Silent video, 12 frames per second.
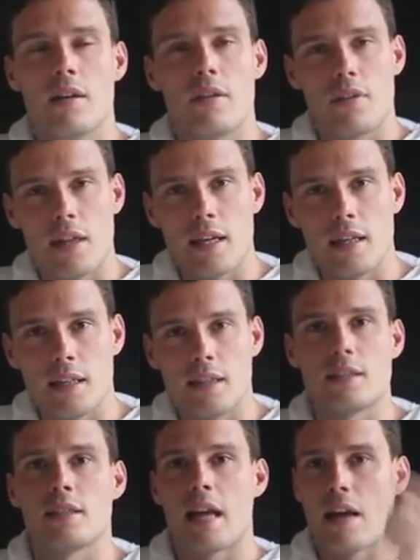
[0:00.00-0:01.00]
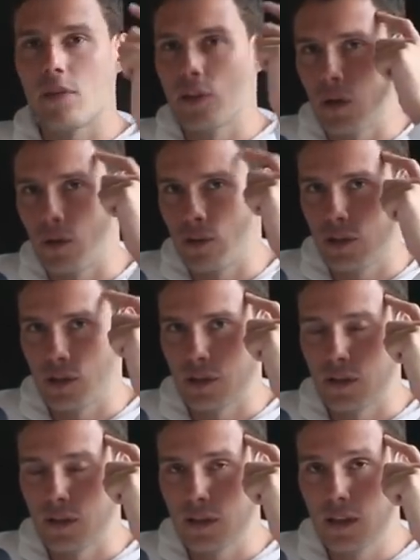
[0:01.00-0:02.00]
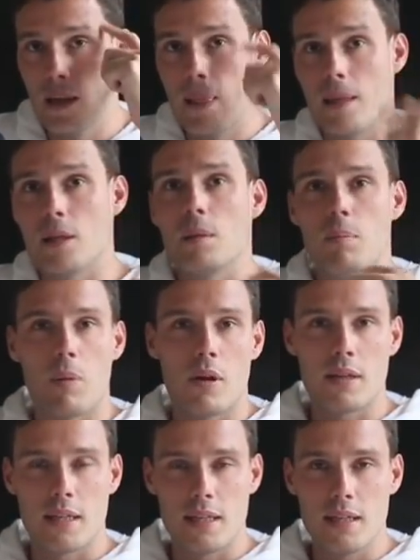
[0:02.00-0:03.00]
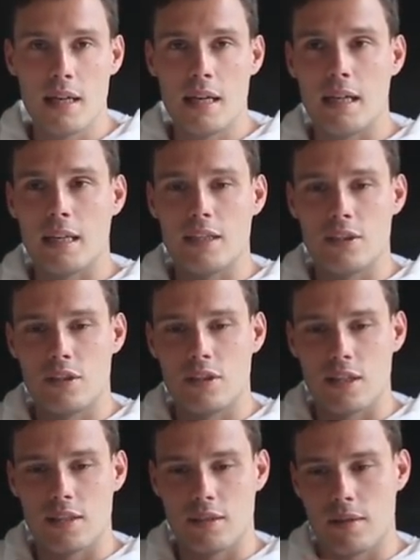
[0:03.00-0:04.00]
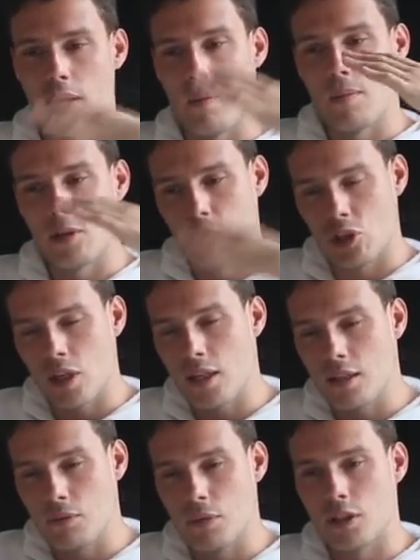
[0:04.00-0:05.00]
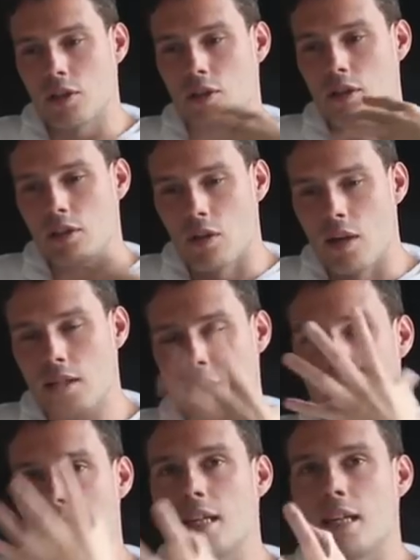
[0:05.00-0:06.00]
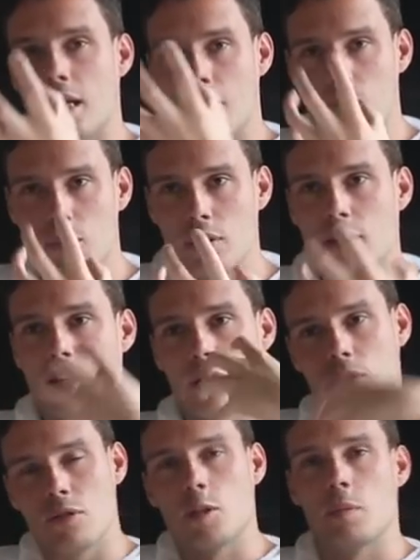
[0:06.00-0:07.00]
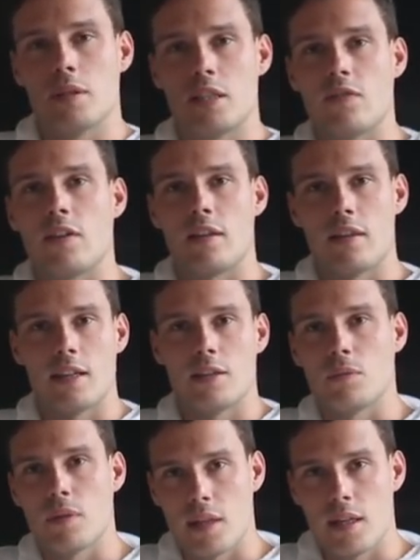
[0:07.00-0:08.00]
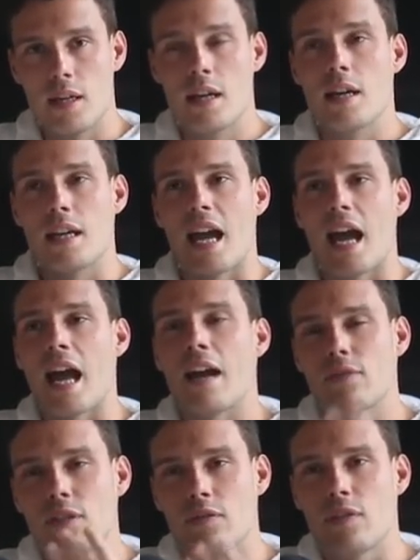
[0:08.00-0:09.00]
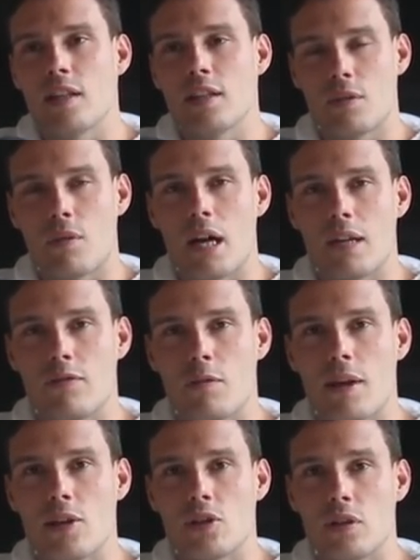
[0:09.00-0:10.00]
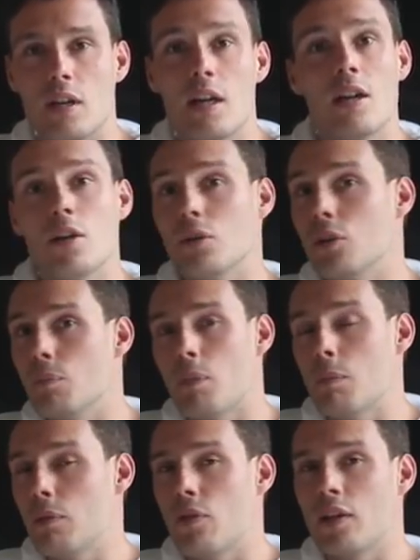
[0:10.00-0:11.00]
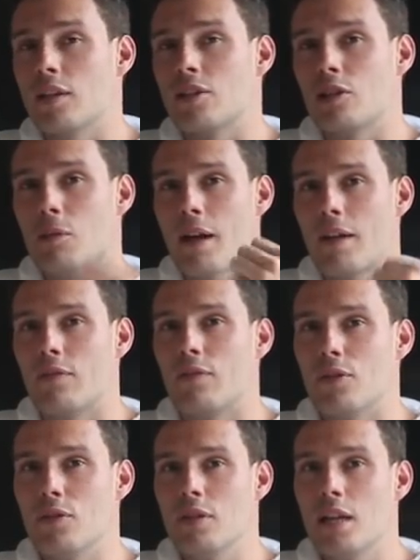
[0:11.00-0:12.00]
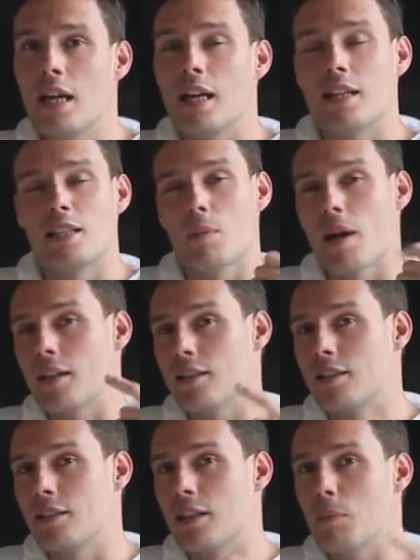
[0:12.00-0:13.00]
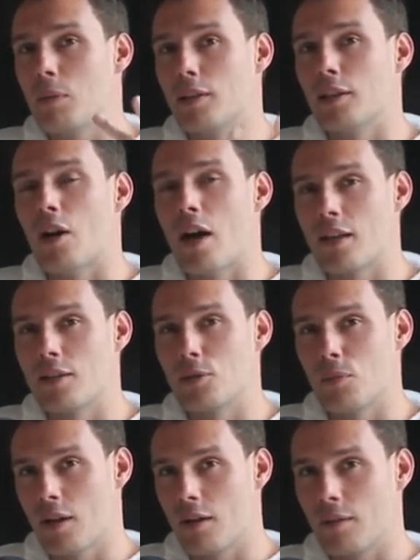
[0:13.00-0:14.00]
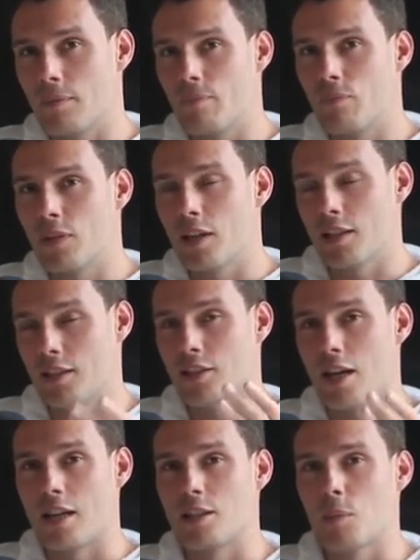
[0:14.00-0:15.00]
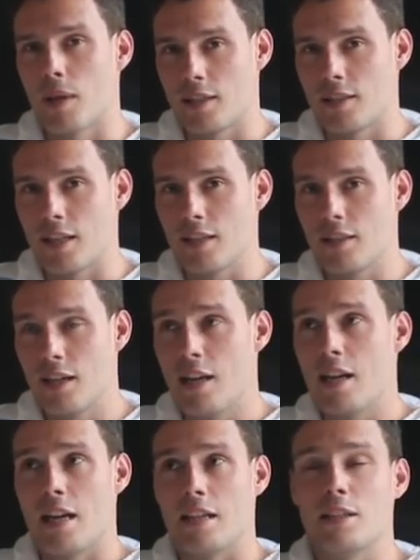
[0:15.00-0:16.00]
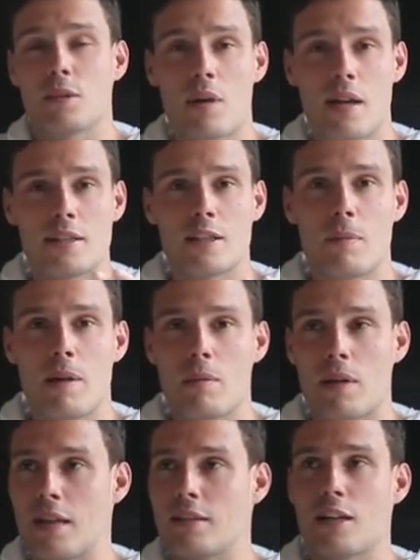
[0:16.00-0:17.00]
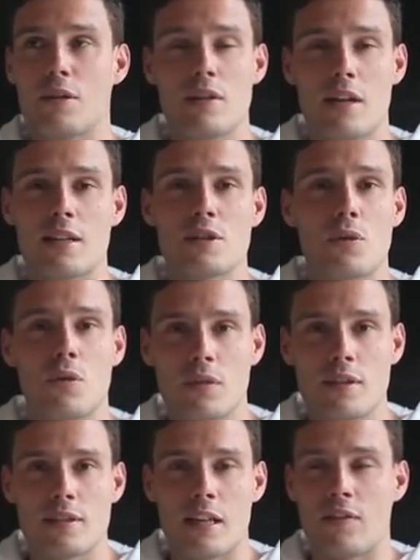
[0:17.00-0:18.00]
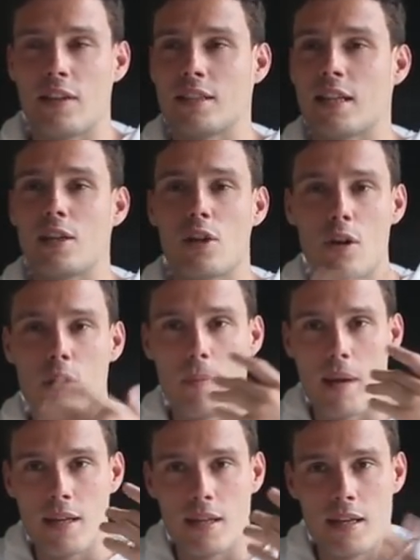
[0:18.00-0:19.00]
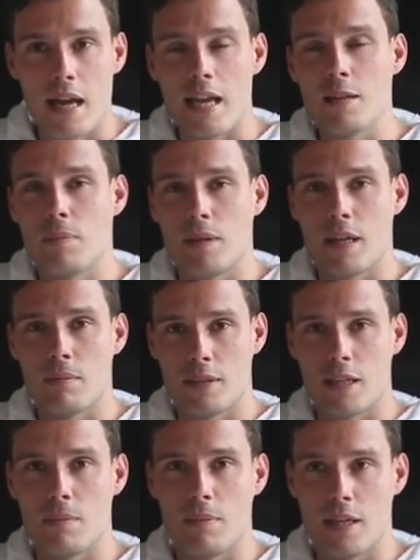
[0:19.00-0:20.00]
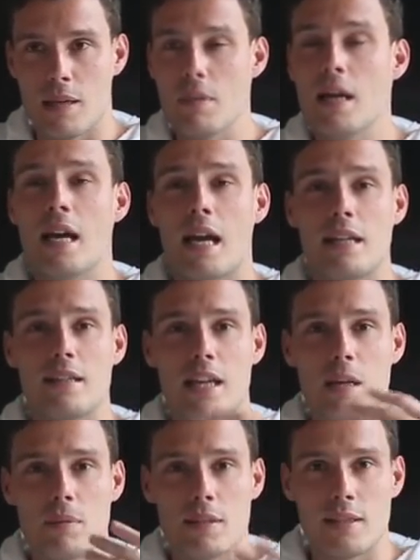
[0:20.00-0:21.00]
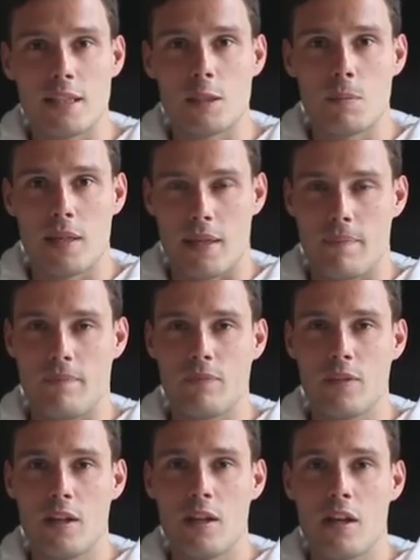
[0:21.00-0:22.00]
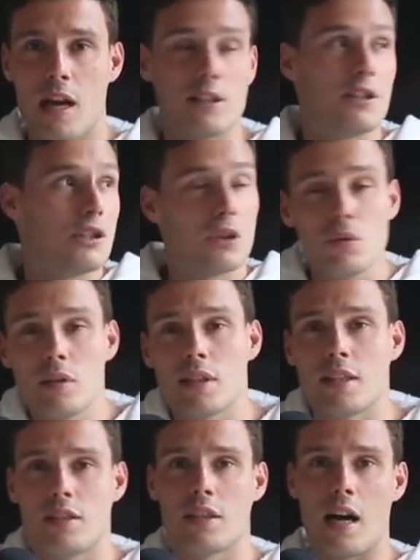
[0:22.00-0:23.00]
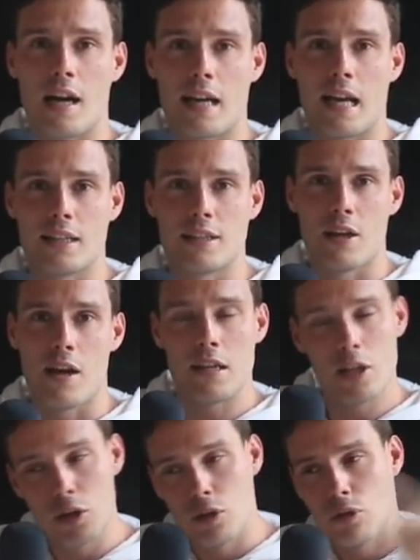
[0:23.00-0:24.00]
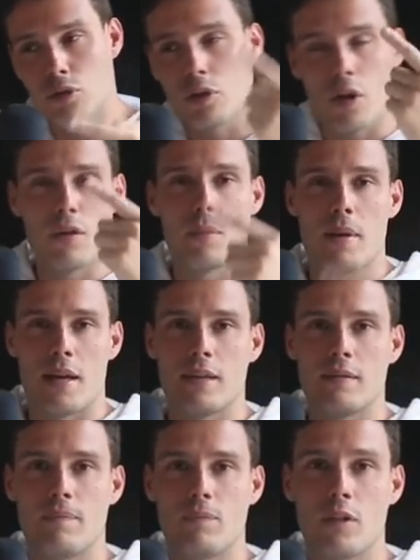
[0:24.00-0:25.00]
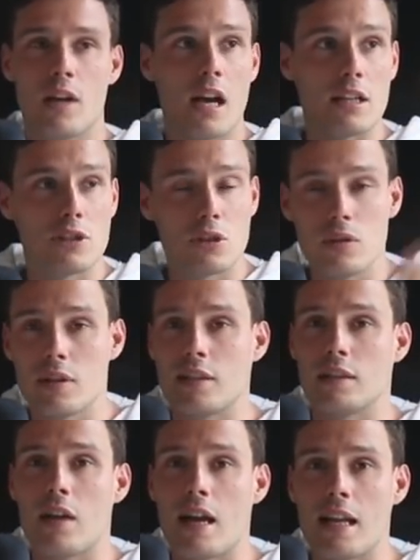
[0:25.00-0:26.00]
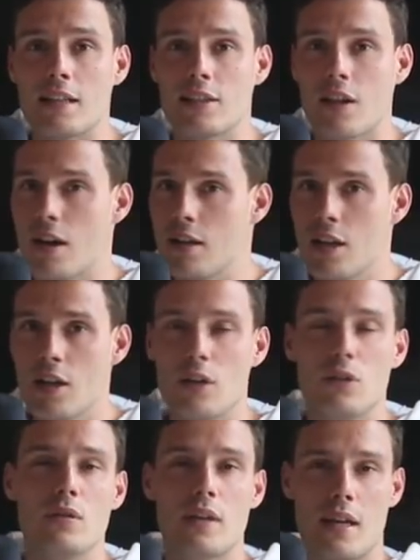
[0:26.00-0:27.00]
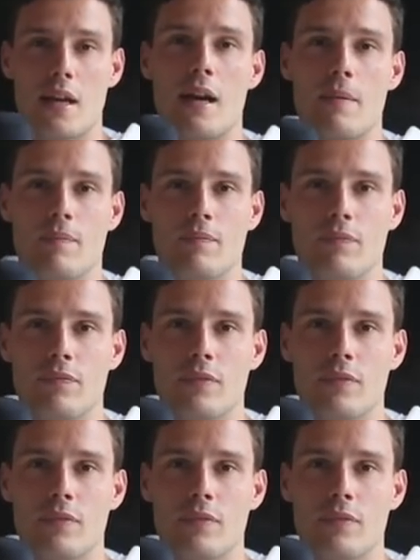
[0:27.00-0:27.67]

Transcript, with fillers: thing. It doesn't have a consciousness. Your body is just a machine which is designed to take inputs and do specific things with it. You have to feed it the right information. But people think it's all about food, it's about sleep and light as well. Is it starting to make sense? And this is why I tell people I tell you guys all this stuff. I say go to bed at 8 p.m., 10 p.m., and get up at 6 p.m. As soon as it's dark outside, you go to bed. As soon as it's light outside, you get up.